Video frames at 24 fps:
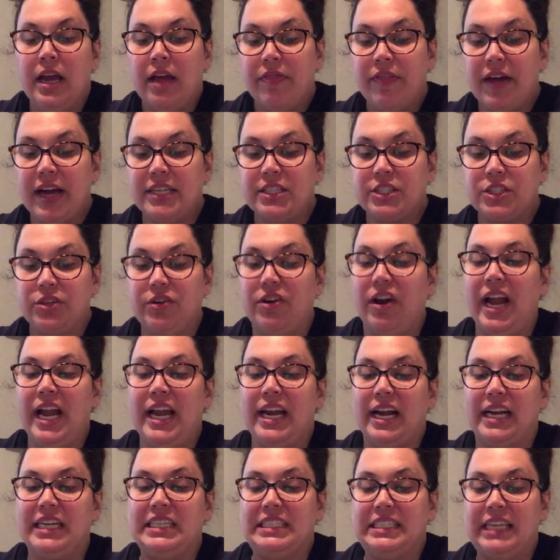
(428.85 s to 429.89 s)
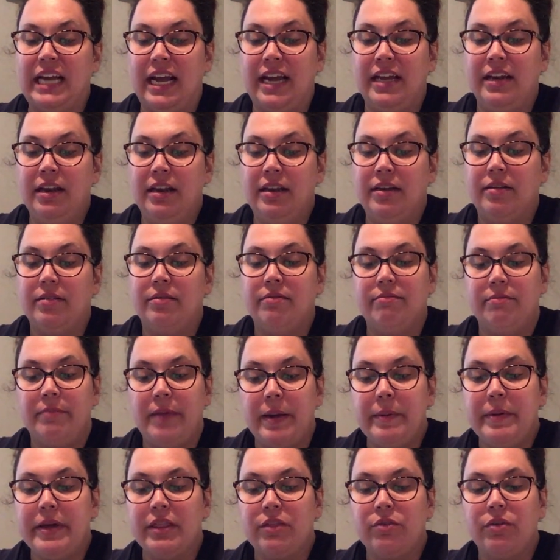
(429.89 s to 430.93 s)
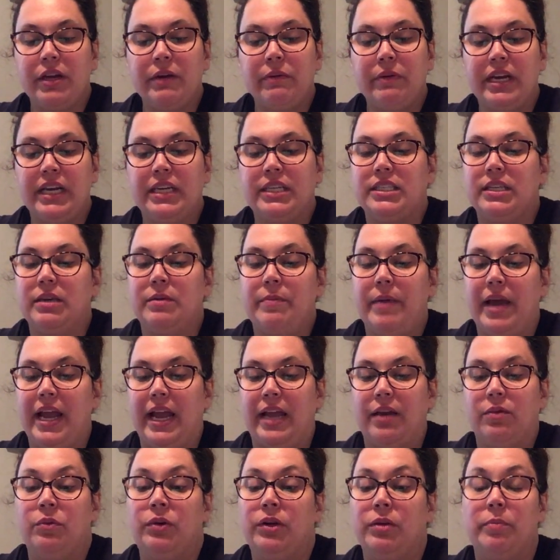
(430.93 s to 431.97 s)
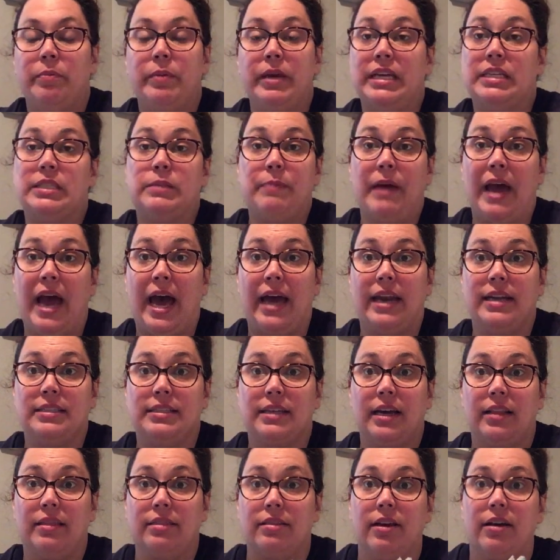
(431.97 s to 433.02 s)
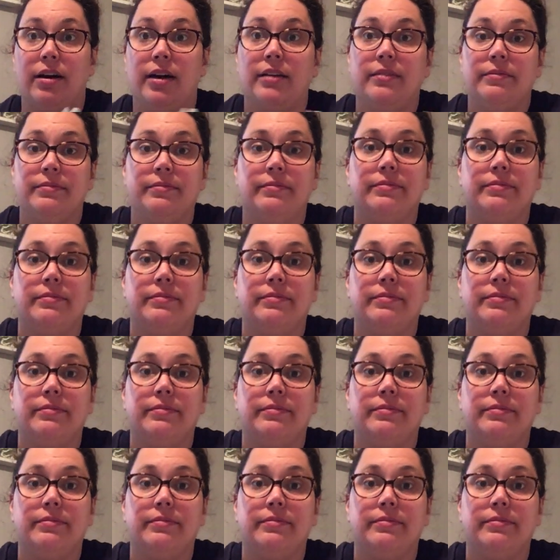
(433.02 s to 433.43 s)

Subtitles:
That's great, I said. Maybe 3 weeks in Maine wouldn't be as bad as I thought.